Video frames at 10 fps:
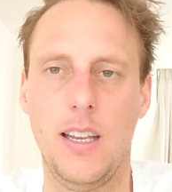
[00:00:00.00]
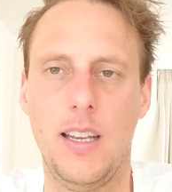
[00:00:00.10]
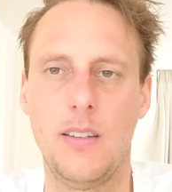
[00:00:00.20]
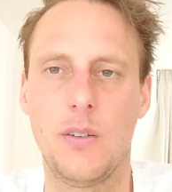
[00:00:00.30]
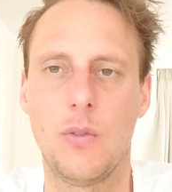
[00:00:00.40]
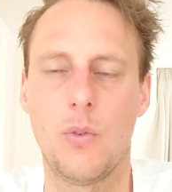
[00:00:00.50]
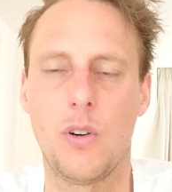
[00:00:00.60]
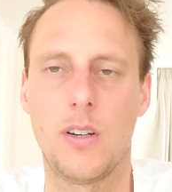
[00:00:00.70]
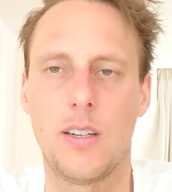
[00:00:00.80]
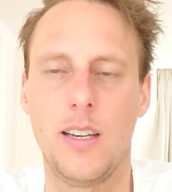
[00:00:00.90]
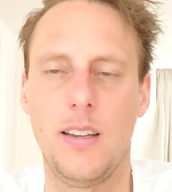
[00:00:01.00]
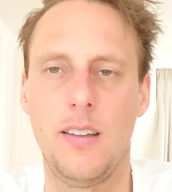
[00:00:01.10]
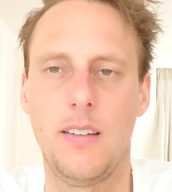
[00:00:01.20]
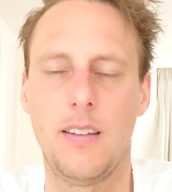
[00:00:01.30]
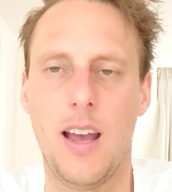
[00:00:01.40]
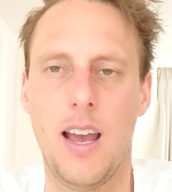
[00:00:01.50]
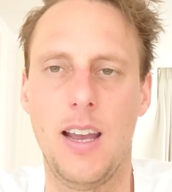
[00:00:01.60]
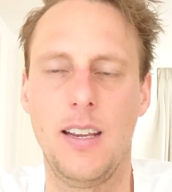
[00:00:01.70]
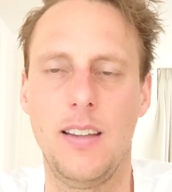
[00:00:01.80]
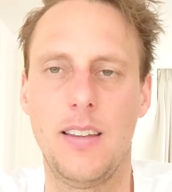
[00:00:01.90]
inner work
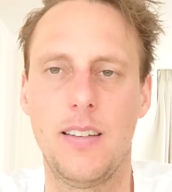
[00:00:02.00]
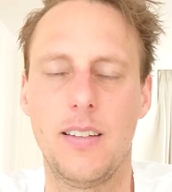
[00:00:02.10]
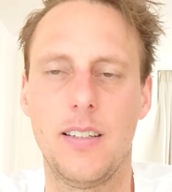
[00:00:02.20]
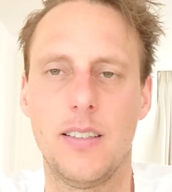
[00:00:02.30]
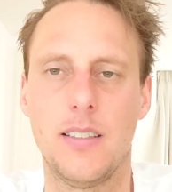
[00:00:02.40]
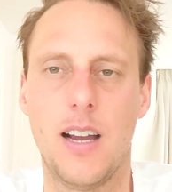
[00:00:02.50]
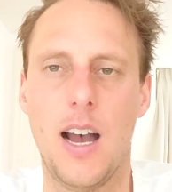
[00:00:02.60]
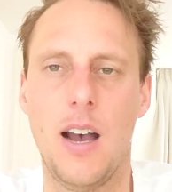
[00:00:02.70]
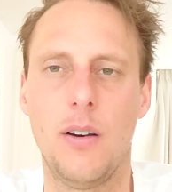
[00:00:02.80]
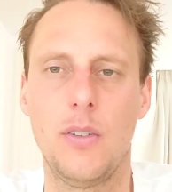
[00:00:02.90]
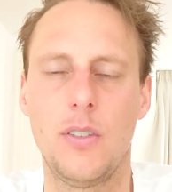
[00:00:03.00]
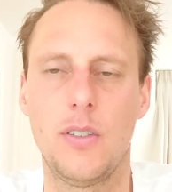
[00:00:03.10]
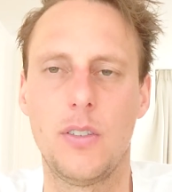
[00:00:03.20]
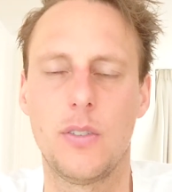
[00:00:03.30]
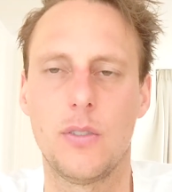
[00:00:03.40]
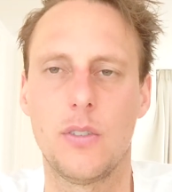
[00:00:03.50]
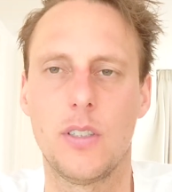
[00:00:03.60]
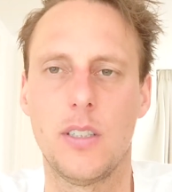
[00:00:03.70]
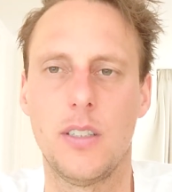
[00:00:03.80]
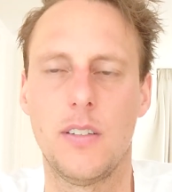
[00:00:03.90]
inside, in the house
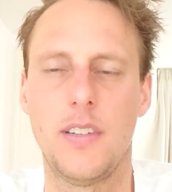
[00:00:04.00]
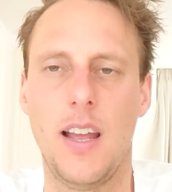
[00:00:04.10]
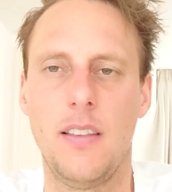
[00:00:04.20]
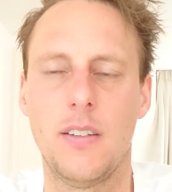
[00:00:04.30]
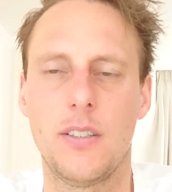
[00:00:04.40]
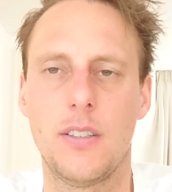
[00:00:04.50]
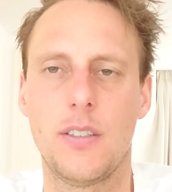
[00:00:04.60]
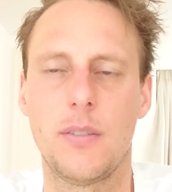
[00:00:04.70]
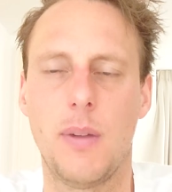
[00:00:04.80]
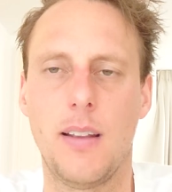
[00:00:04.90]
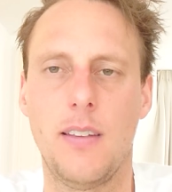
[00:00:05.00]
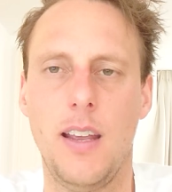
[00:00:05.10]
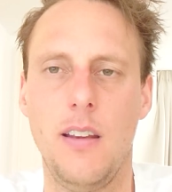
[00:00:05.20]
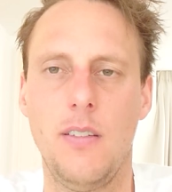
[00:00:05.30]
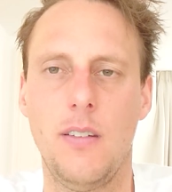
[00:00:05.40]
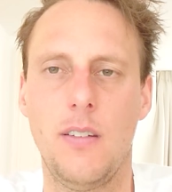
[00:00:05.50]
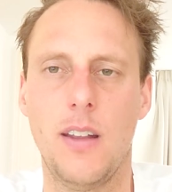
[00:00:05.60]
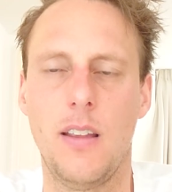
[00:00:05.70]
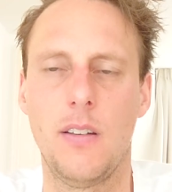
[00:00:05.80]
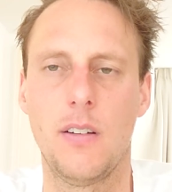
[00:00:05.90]
or in centers, meditation
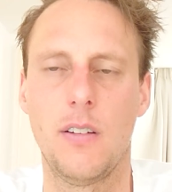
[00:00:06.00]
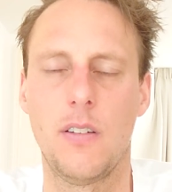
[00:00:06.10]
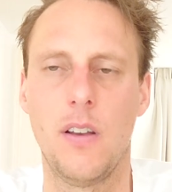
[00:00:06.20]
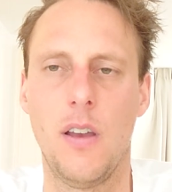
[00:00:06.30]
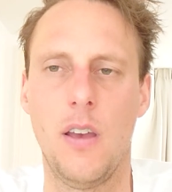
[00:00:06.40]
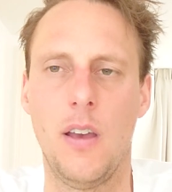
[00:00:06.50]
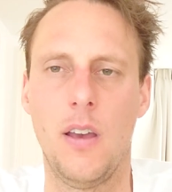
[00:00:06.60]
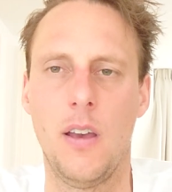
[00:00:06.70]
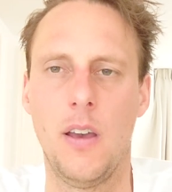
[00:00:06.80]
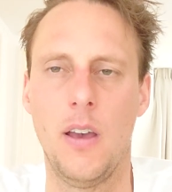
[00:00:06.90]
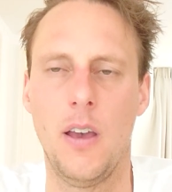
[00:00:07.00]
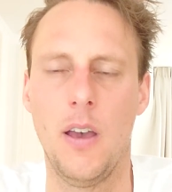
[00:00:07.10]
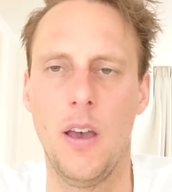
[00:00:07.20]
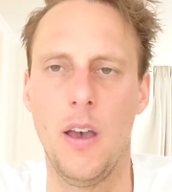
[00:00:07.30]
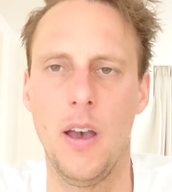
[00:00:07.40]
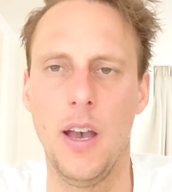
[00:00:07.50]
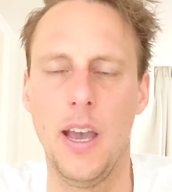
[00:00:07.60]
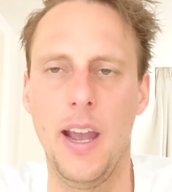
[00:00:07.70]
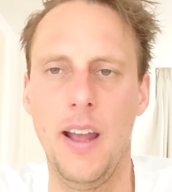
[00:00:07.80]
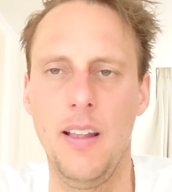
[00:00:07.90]
centers,
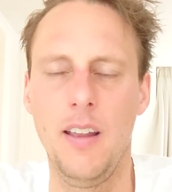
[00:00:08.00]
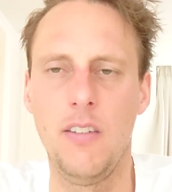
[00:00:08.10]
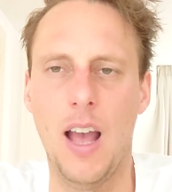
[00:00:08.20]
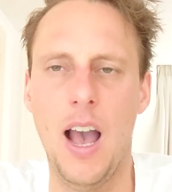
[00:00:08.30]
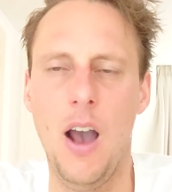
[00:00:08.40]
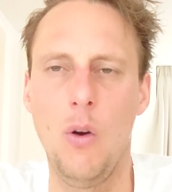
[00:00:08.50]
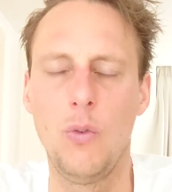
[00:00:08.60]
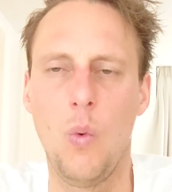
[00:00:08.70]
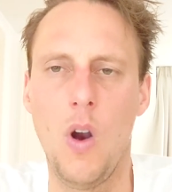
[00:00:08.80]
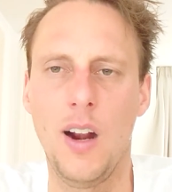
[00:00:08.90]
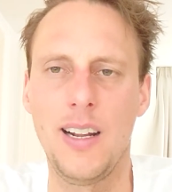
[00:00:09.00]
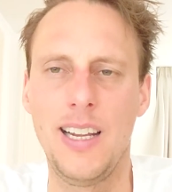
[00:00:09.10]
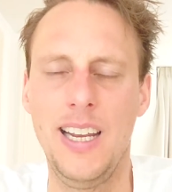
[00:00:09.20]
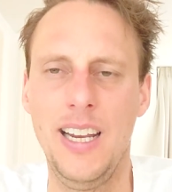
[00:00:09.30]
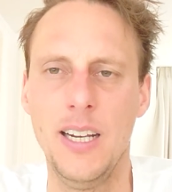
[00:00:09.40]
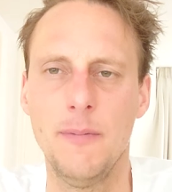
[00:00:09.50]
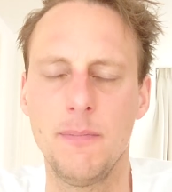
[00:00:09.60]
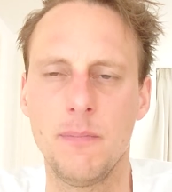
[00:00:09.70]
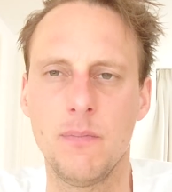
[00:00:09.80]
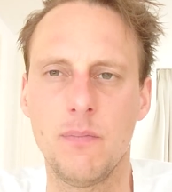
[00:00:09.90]
and it is outwardly
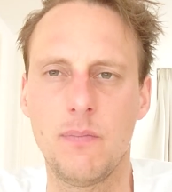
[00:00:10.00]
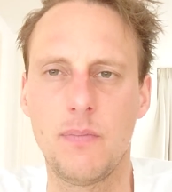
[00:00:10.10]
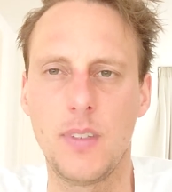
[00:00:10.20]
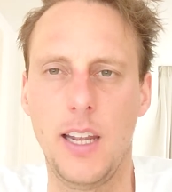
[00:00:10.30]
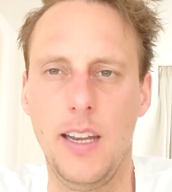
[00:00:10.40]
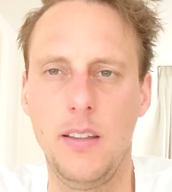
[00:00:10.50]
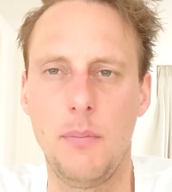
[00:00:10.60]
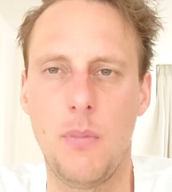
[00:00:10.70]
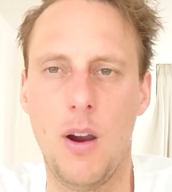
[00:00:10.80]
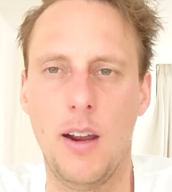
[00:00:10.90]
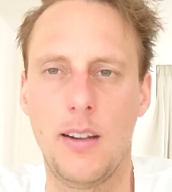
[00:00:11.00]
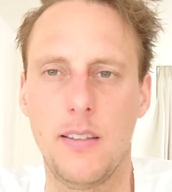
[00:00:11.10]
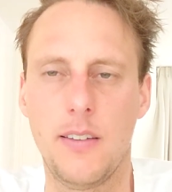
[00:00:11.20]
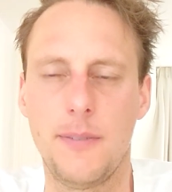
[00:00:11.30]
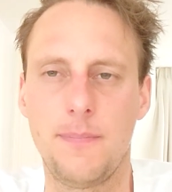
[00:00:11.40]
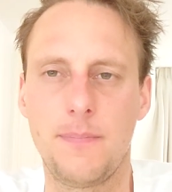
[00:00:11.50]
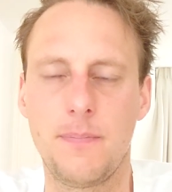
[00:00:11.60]
in the market,